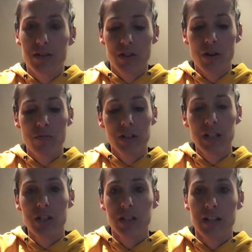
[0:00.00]
So I
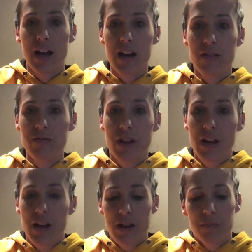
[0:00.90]
really just have
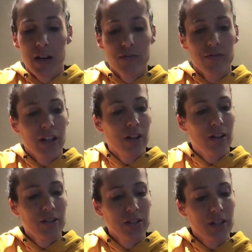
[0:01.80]
my
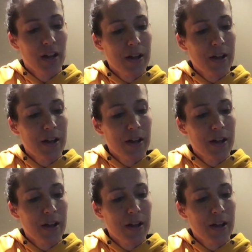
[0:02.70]
fingers